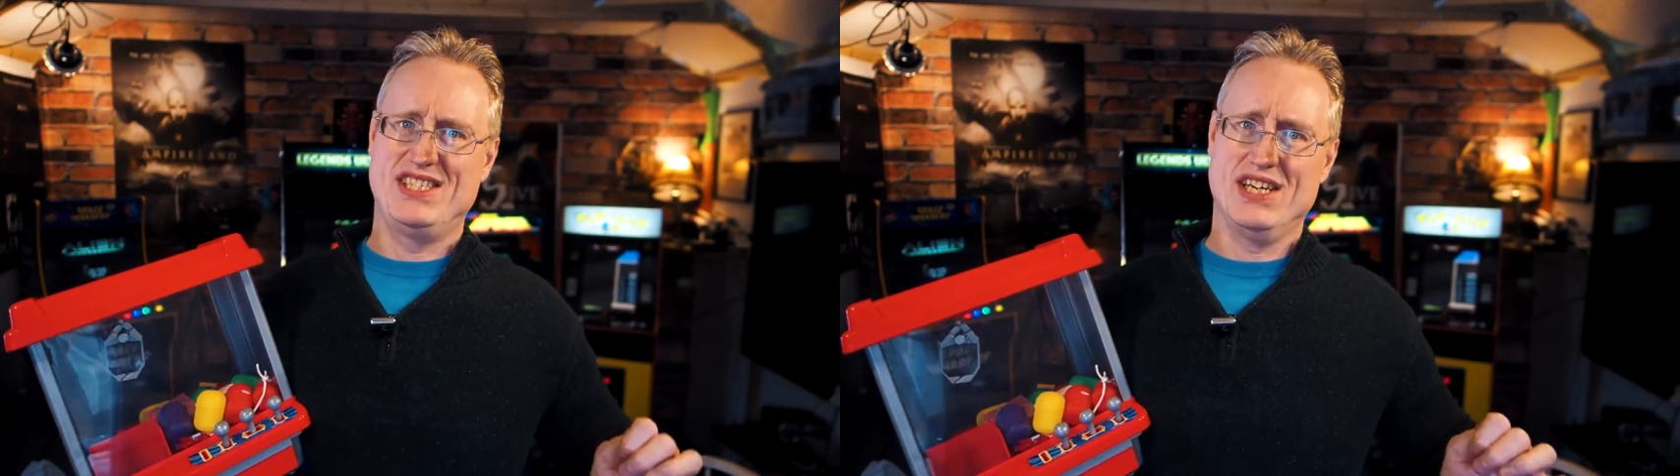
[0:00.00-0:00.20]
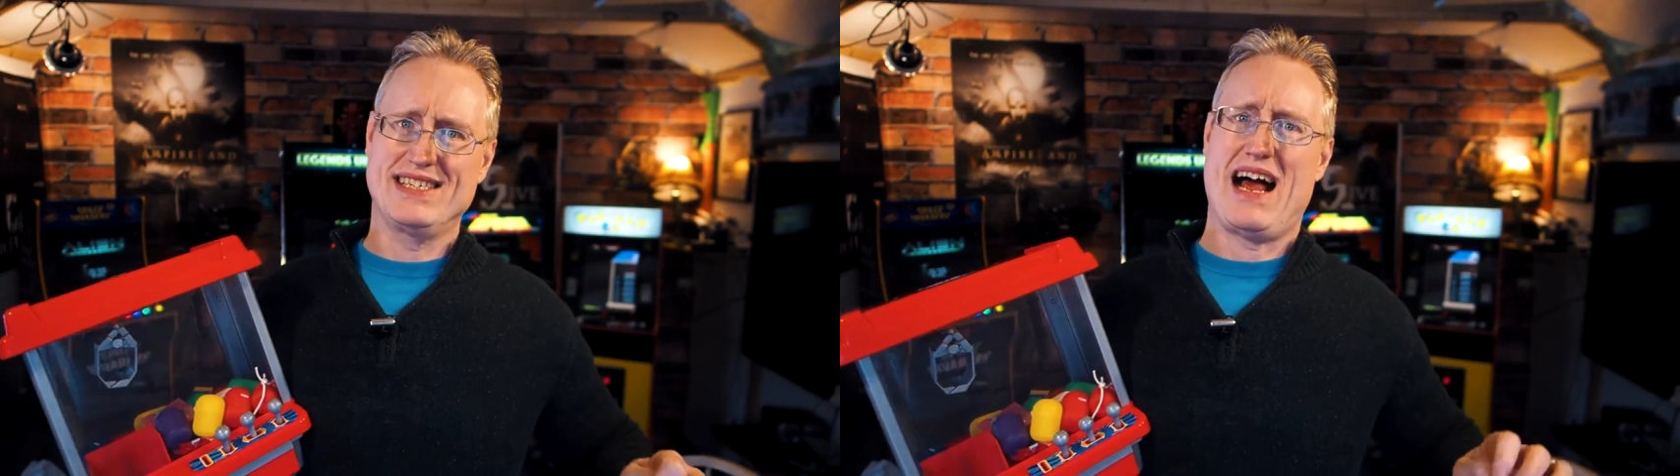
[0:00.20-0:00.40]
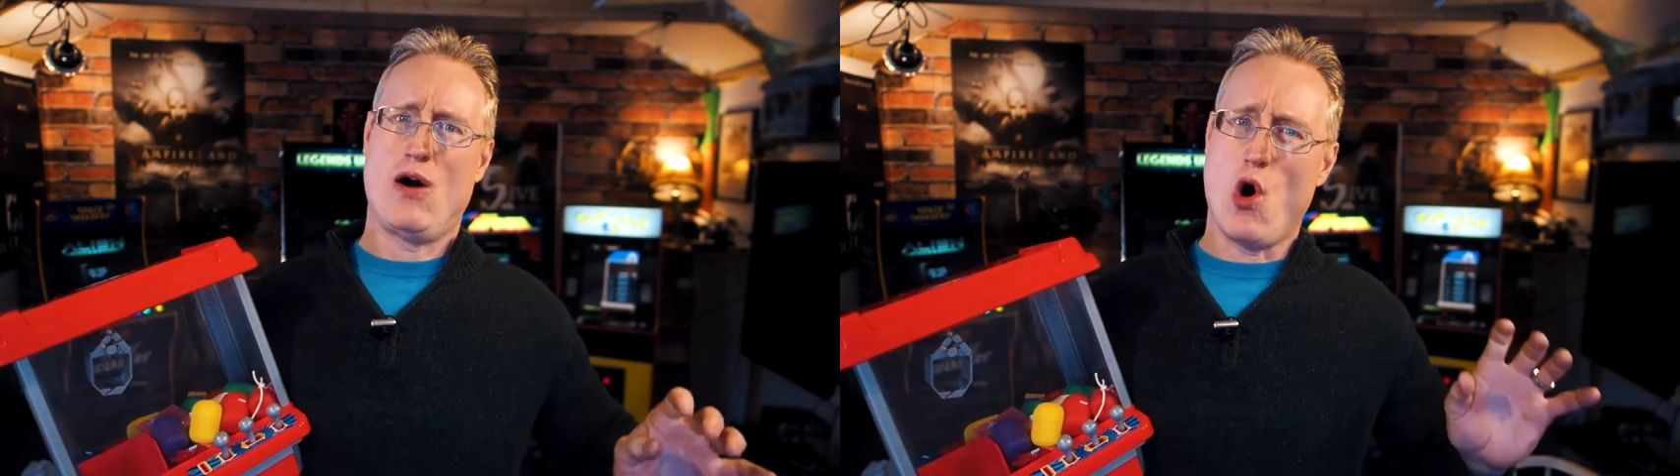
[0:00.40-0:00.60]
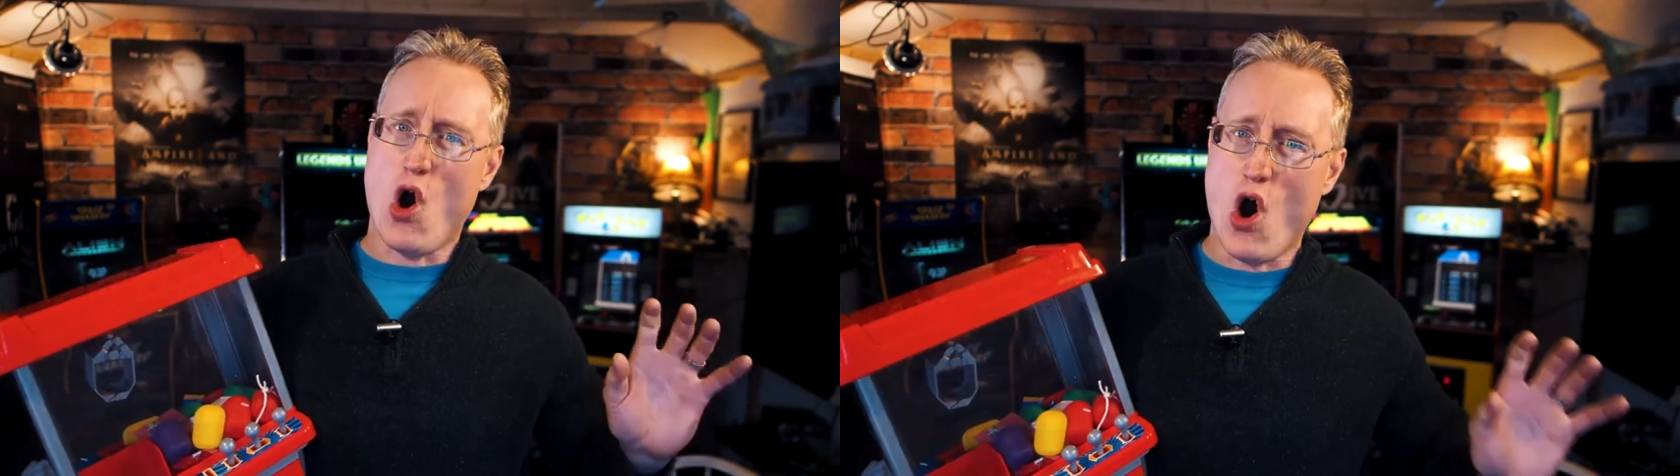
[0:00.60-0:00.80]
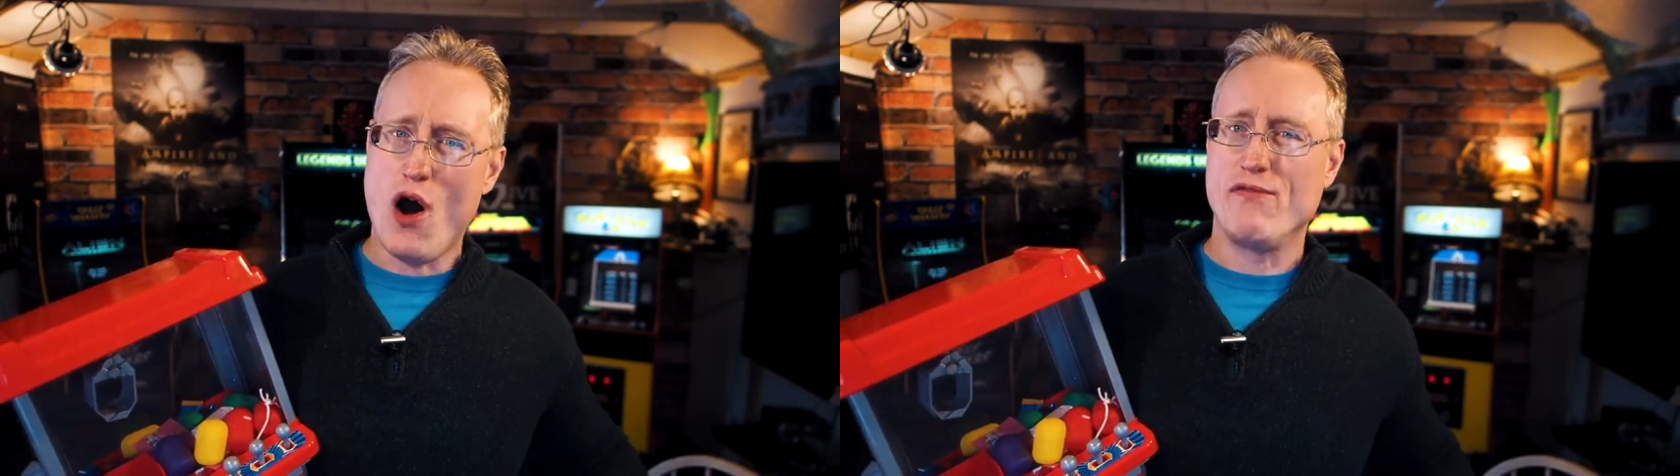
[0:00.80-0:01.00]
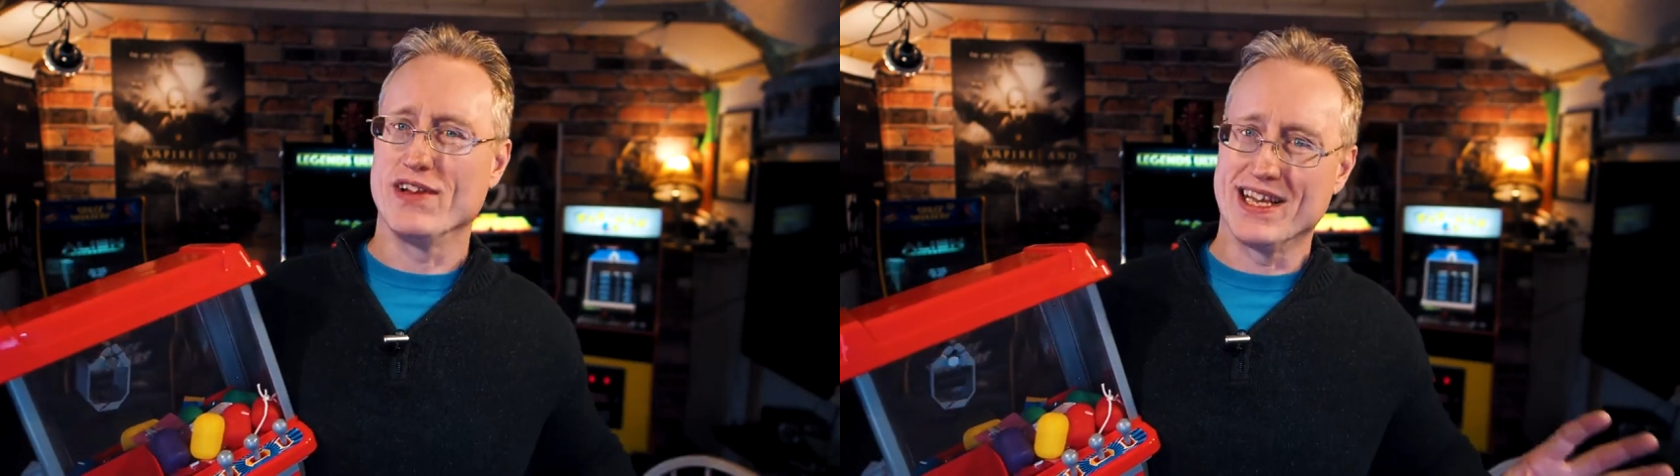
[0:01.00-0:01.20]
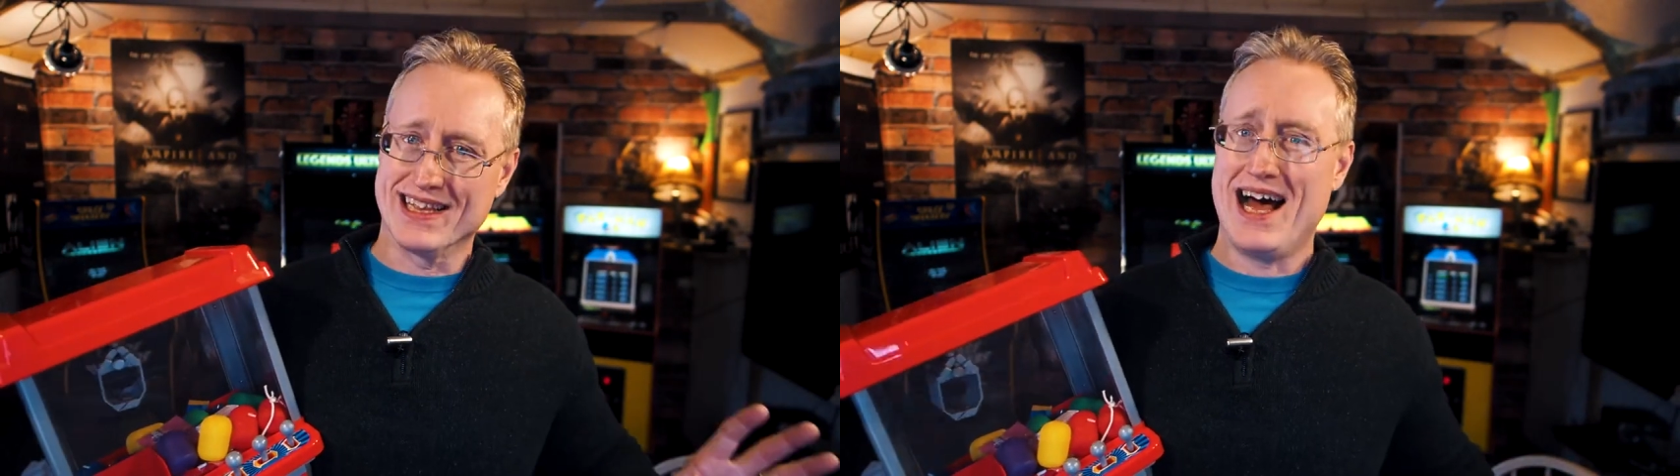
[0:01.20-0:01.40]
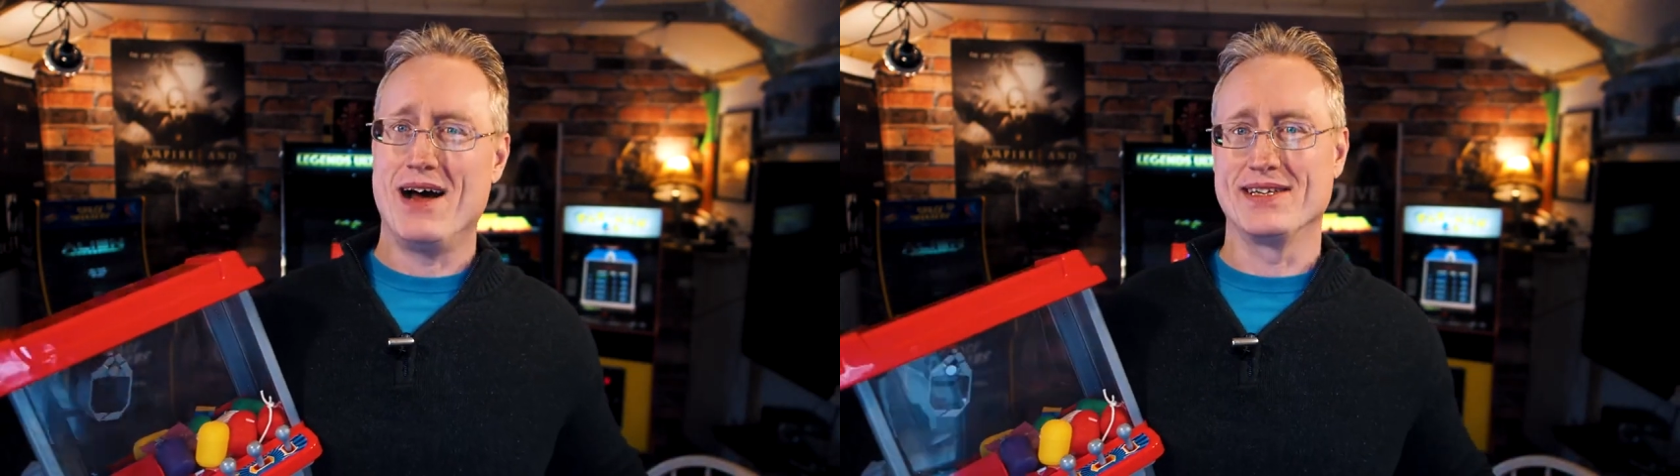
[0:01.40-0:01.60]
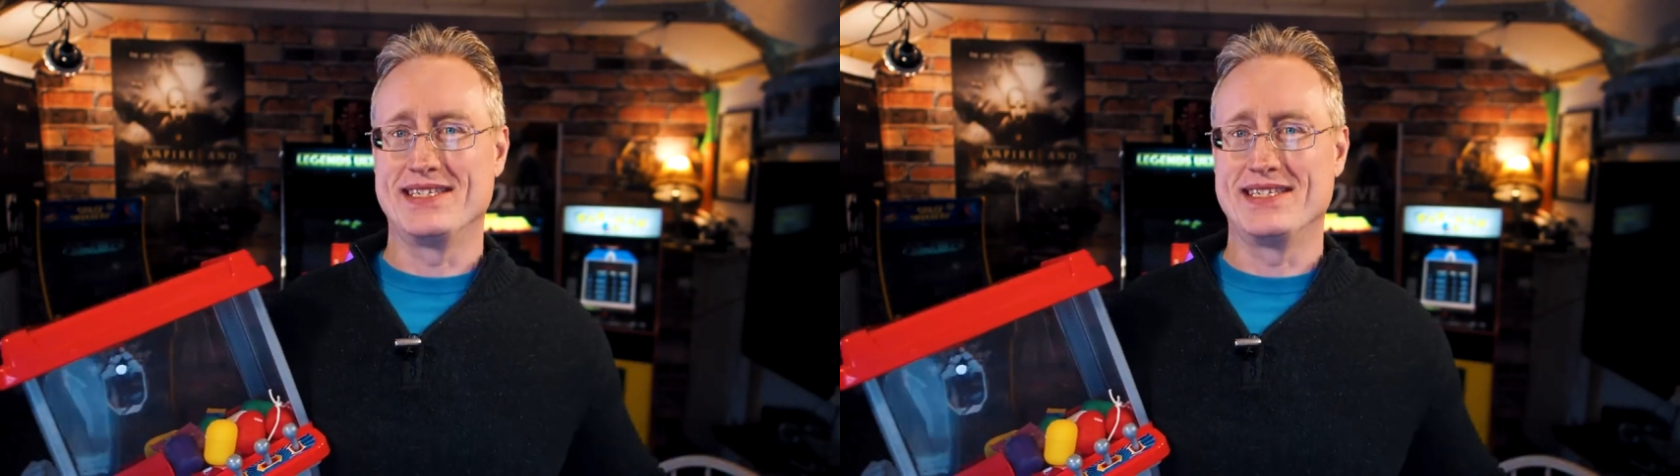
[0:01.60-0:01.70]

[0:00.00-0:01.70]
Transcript: just how awful and loud the